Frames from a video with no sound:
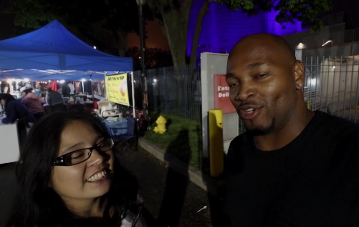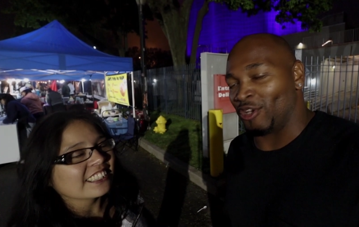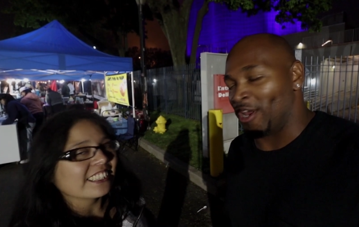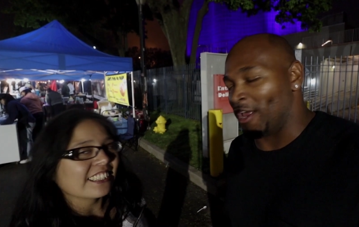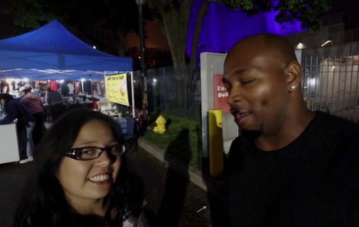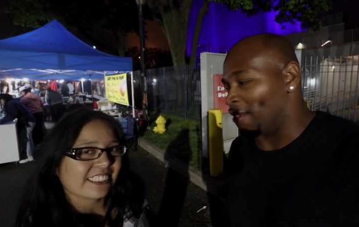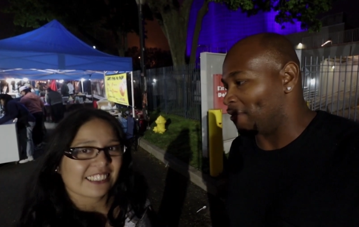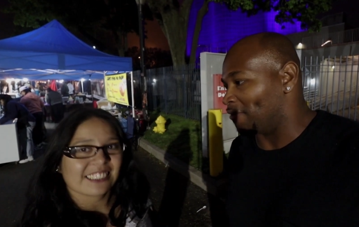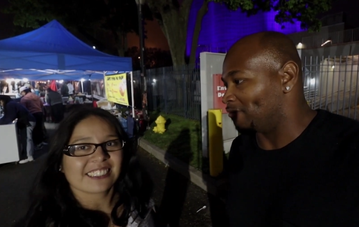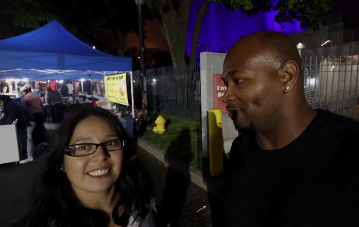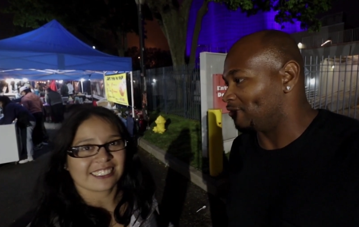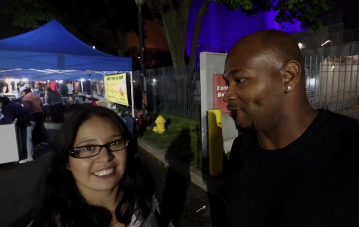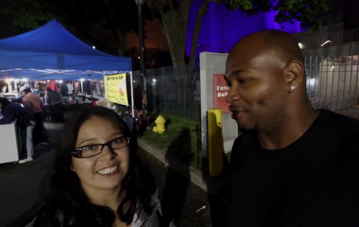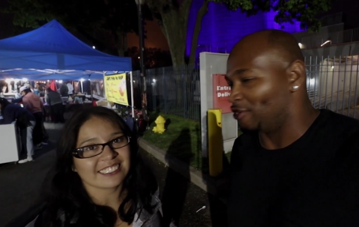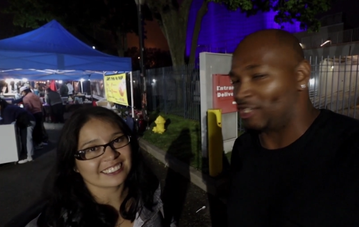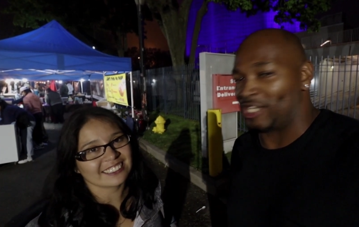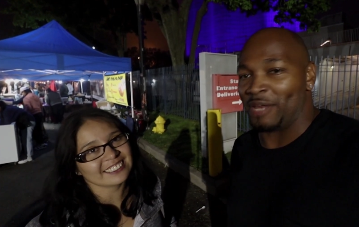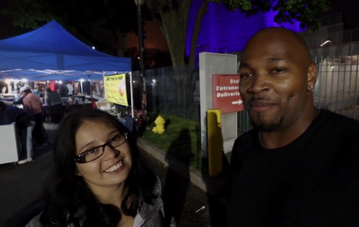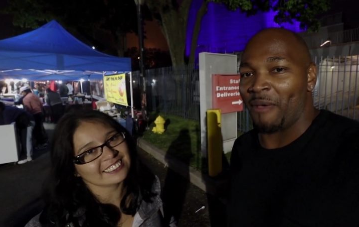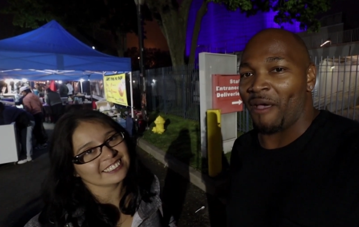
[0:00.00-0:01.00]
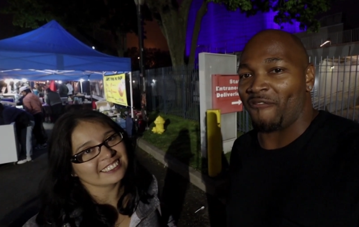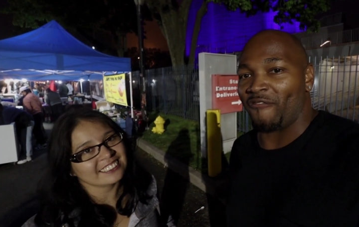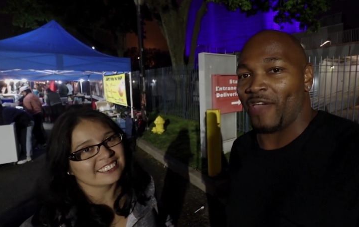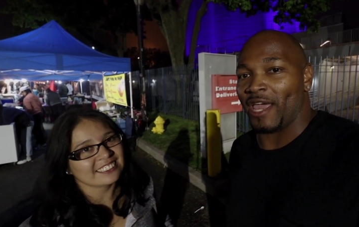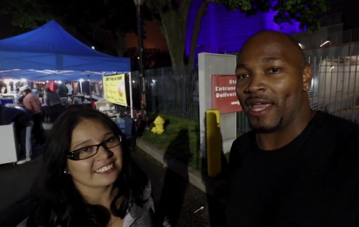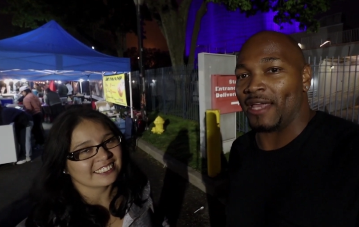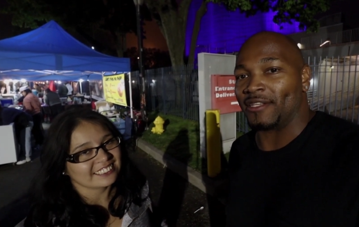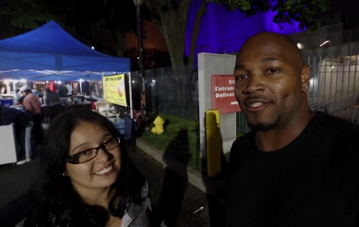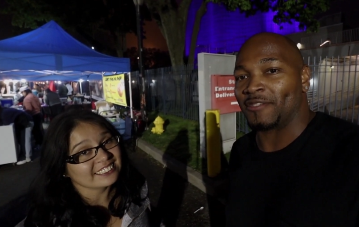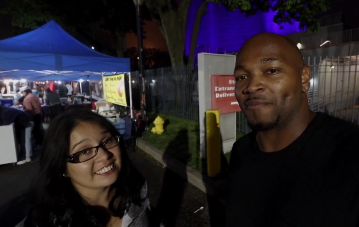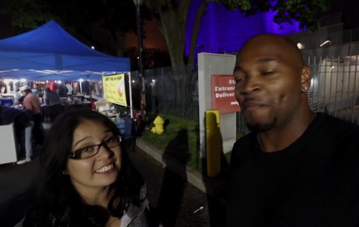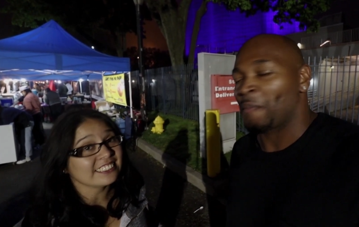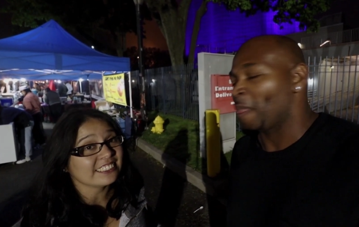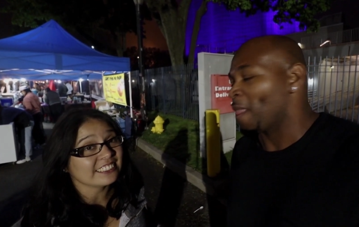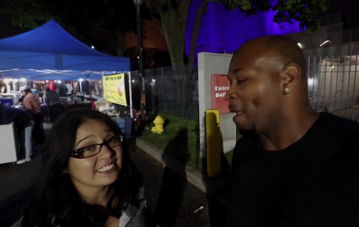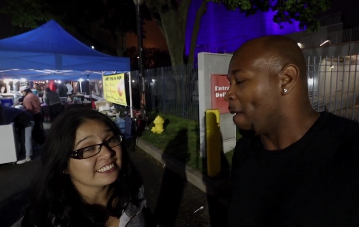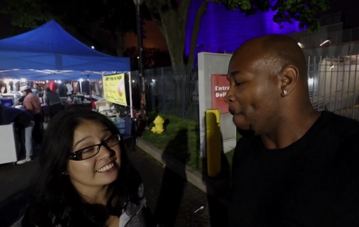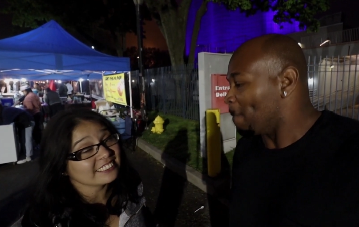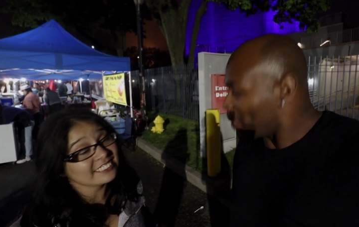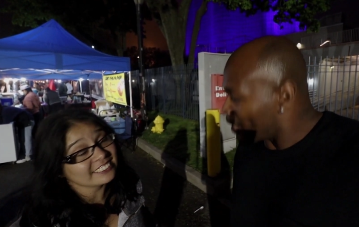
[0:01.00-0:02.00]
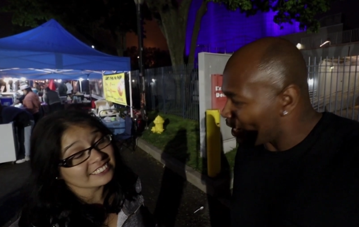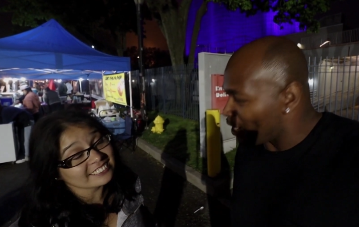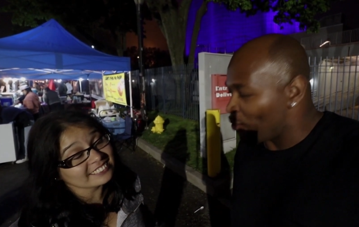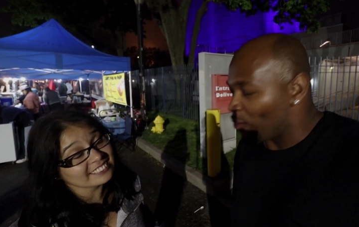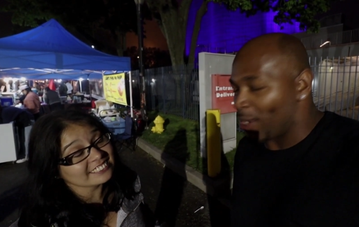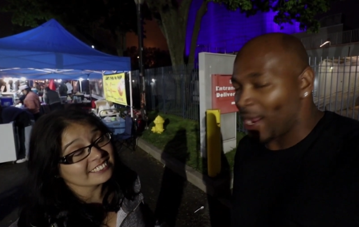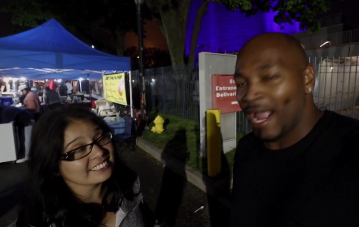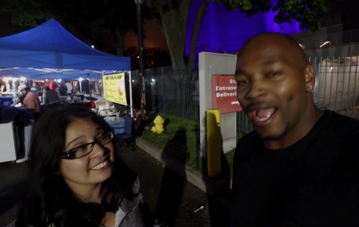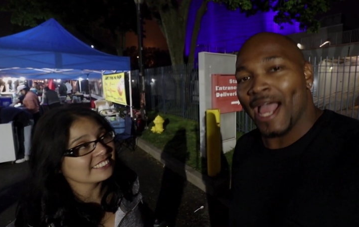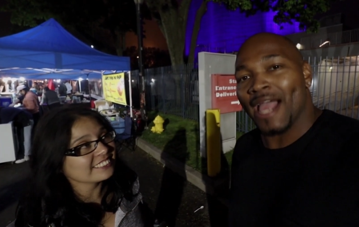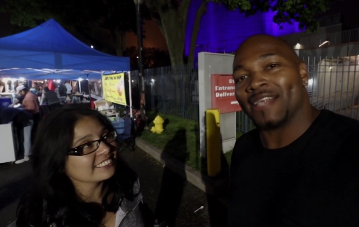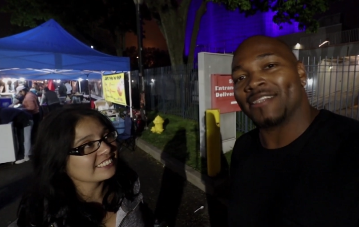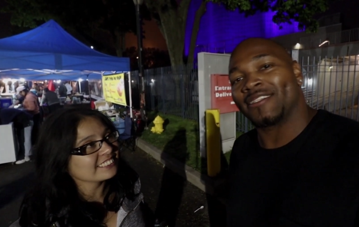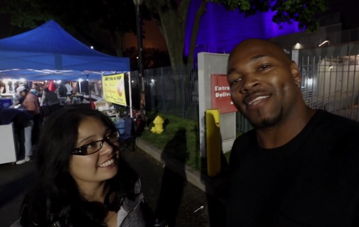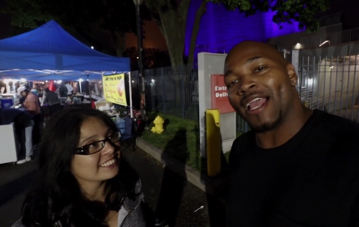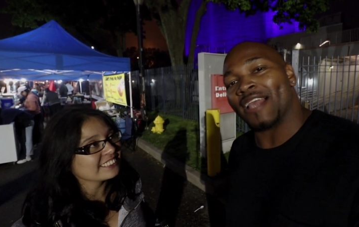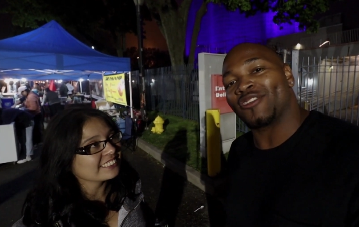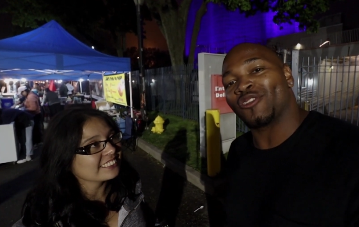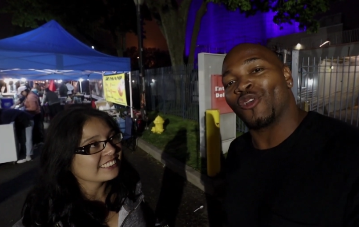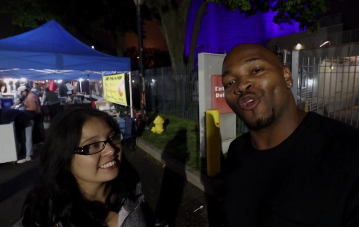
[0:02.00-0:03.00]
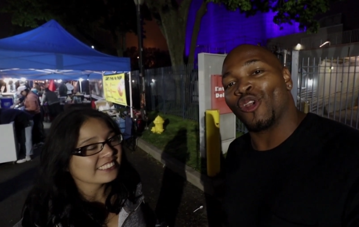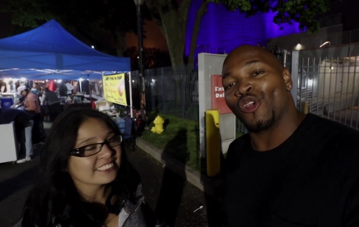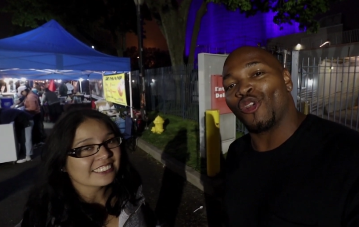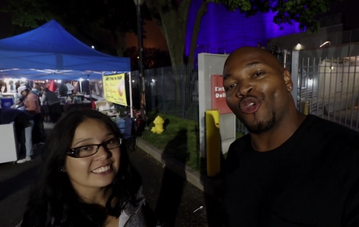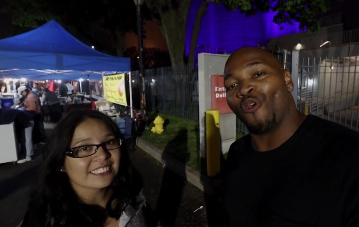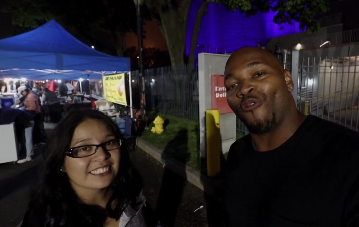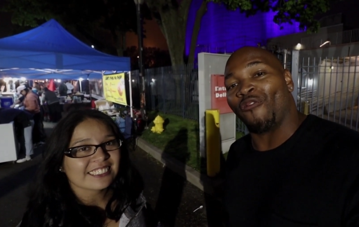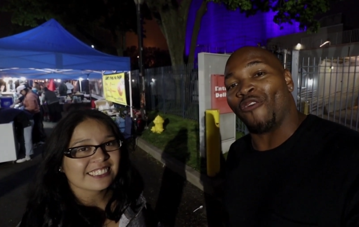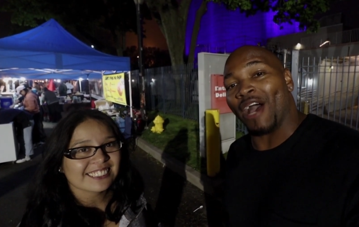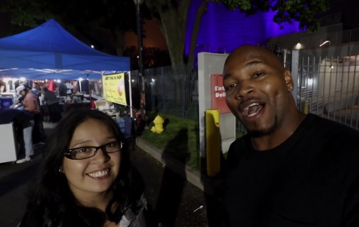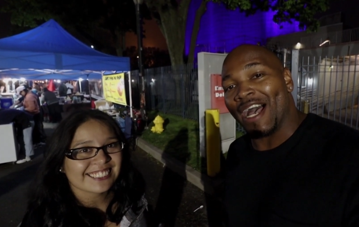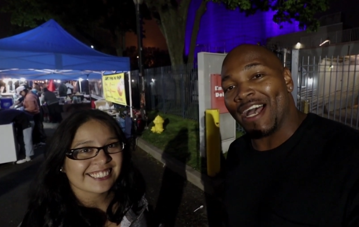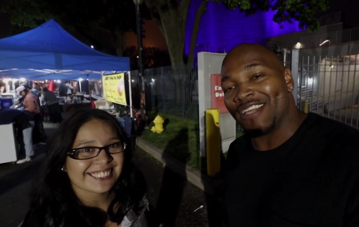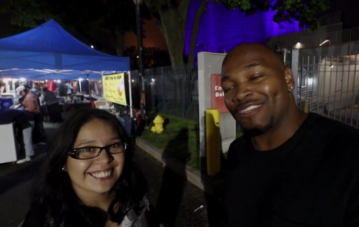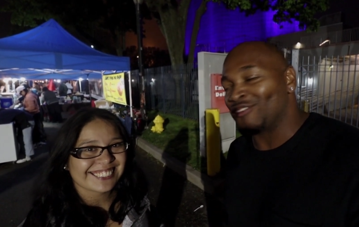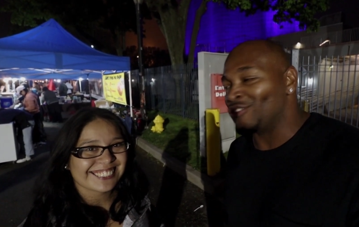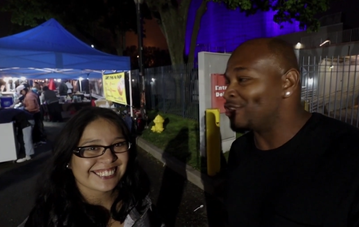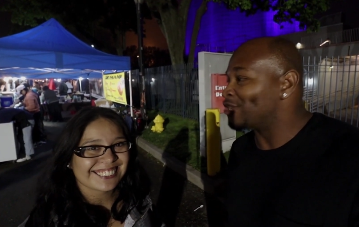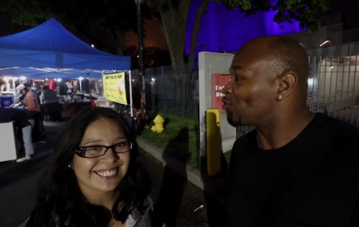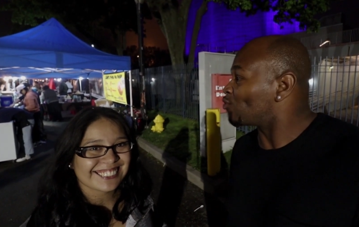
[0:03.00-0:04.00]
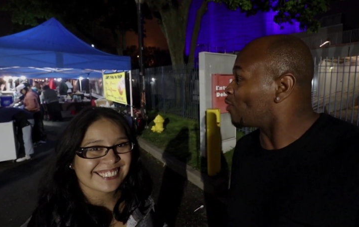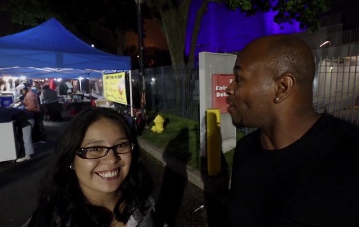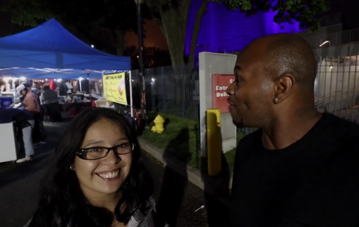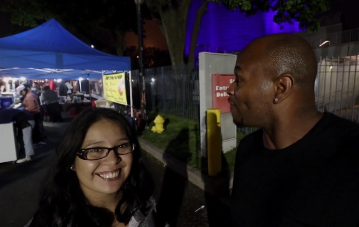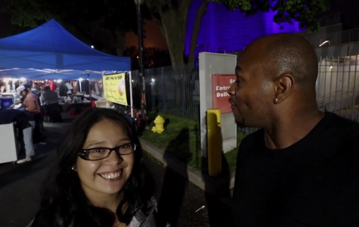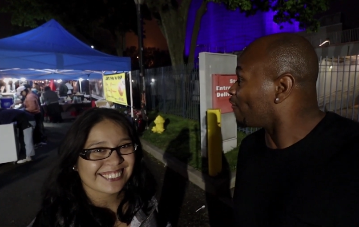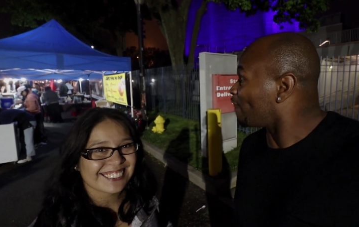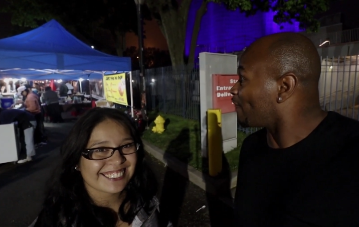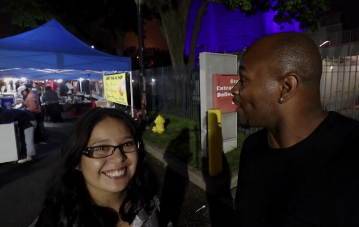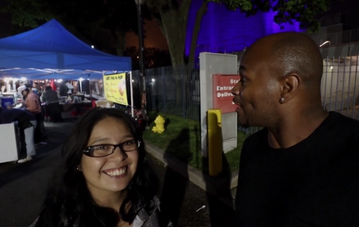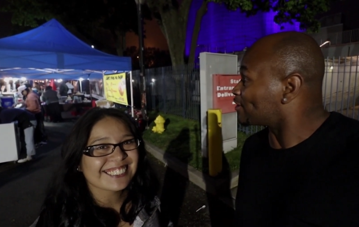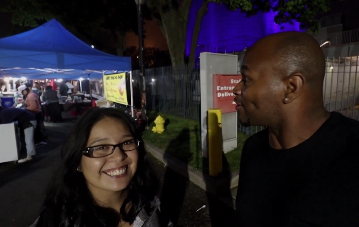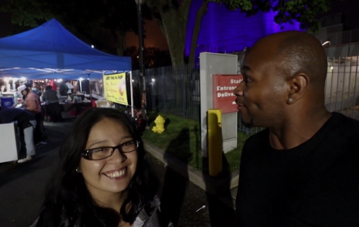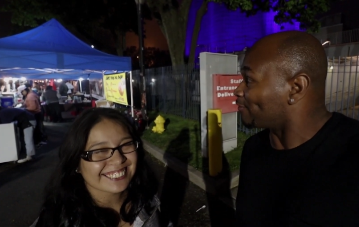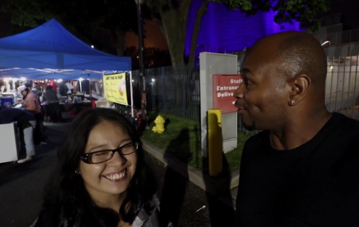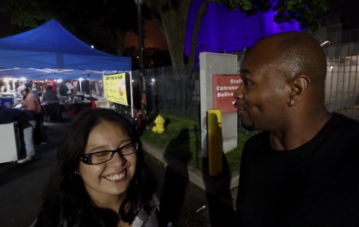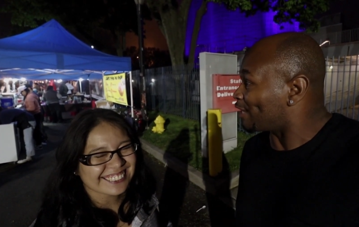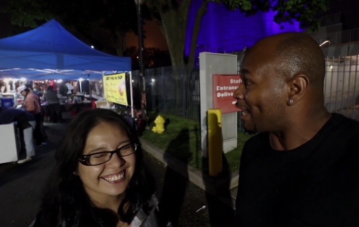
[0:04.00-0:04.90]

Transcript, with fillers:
Speaker 1: you know. You see my face. But anyway, guys, that's going to do it for us on this wonderful festival